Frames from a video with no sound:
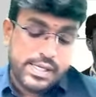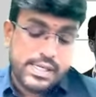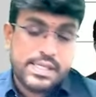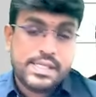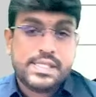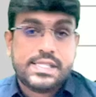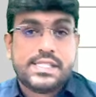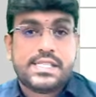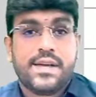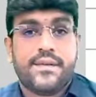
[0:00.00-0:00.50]

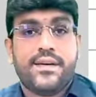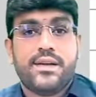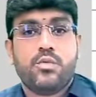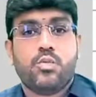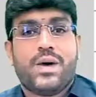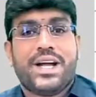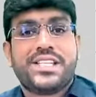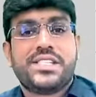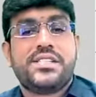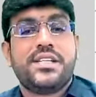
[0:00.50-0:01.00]
Seven
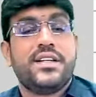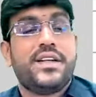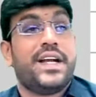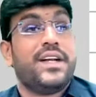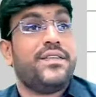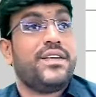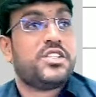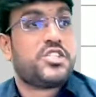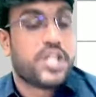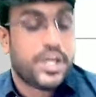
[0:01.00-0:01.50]
one C. Read
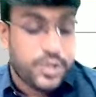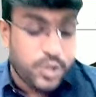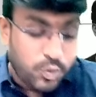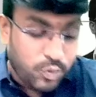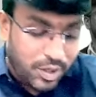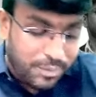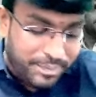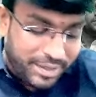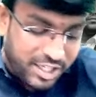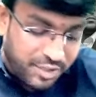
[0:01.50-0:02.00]
with schedule.
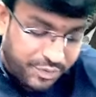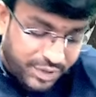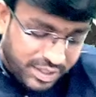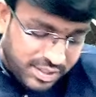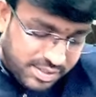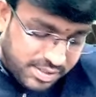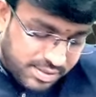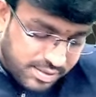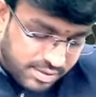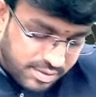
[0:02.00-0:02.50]
What, my dear
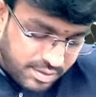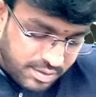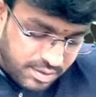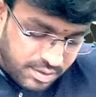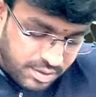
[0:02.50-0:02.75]
friends?